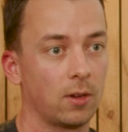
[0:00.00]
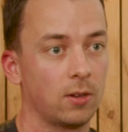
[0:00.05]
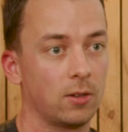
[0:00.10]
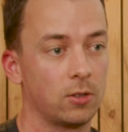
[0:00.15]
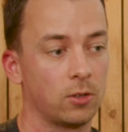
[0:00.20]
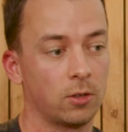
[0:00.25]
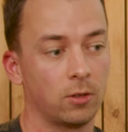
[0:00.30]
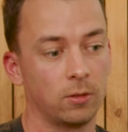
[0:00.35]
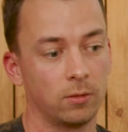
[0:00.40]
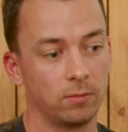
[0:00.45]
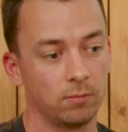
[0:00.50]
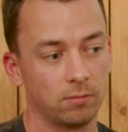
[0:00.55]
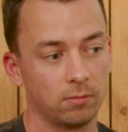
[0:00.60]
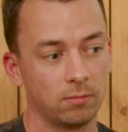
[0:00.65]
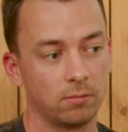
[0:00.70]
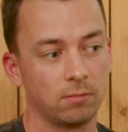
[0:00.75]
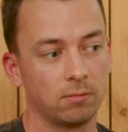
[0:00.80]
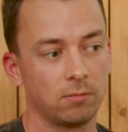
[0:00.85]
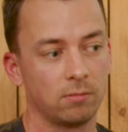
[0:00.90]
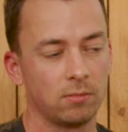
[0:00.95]
So
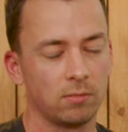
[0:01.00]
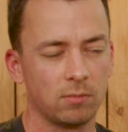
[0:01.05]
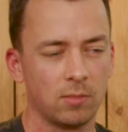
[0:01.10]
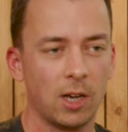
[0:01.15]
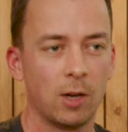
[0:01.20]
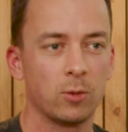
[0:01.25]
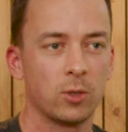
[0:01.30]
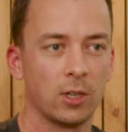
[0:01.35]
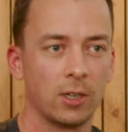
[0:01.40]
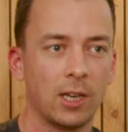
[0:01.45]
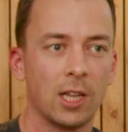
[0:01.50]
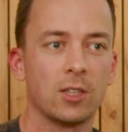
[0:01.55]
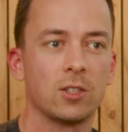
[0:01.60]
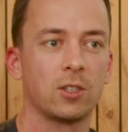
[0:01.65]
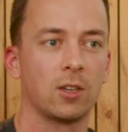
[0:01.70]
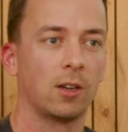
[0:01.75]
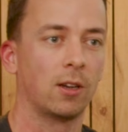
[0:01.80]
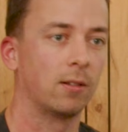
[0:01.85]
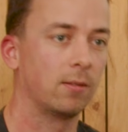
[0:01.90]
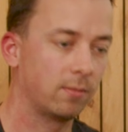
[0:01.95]
I'll say
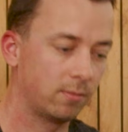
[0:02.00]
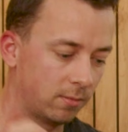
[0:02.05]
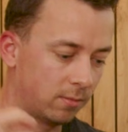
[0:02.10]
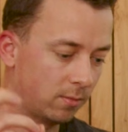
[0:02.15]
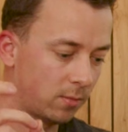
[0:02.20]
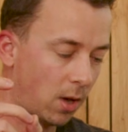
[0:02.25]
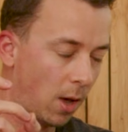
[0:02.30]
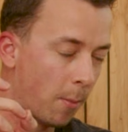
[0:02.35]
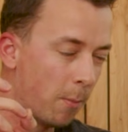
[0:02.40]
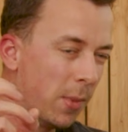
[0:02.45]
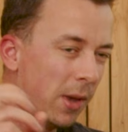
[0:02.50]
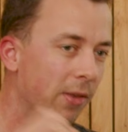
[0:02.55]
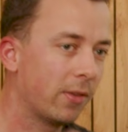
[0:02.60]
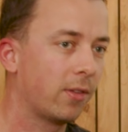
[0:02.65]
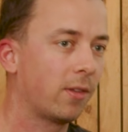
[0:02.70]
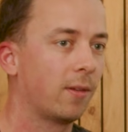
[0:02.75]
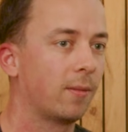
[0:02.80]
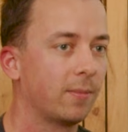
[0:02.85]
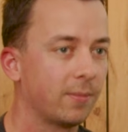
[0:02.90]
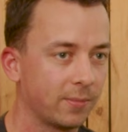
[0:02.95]
that's a
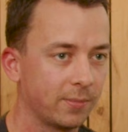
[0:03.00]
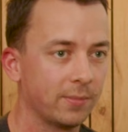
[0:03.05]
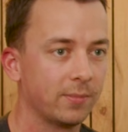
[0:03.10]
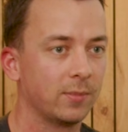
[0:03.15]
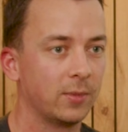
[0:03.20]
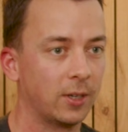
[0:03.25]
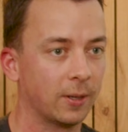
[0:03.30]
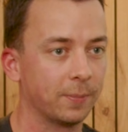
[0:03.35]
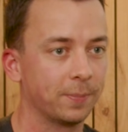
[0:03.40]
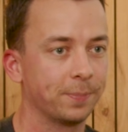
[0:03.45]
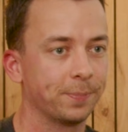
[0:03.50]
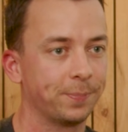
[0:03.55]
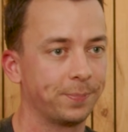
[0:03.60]
myth. Yep.